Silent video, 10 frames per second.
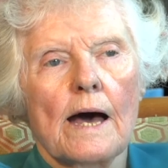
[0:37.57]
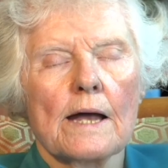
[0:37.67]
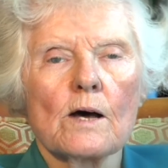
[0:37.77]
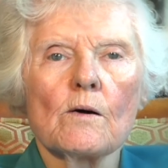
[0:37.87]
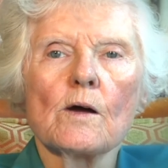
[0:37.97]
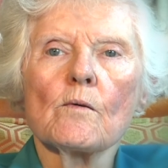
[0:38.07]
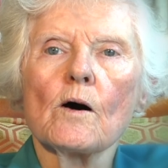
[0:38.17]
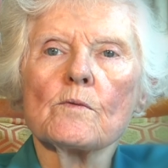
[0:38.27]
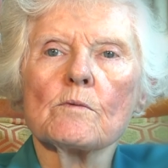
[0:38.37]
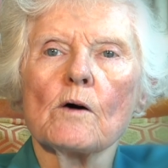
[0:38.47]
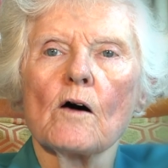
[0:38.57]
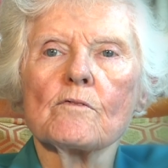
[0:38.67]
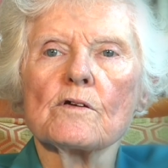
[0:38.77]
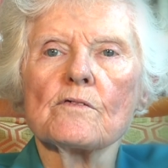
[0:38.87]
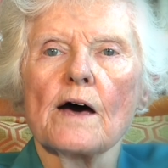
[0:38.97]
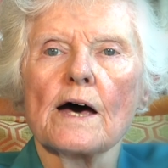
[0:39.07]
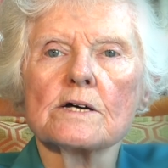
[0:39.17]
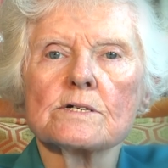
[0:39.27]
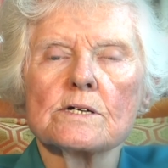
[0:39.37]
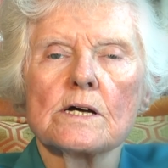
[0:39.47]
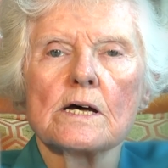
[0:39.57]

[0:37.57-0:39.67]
I know he wrote them awfully fast.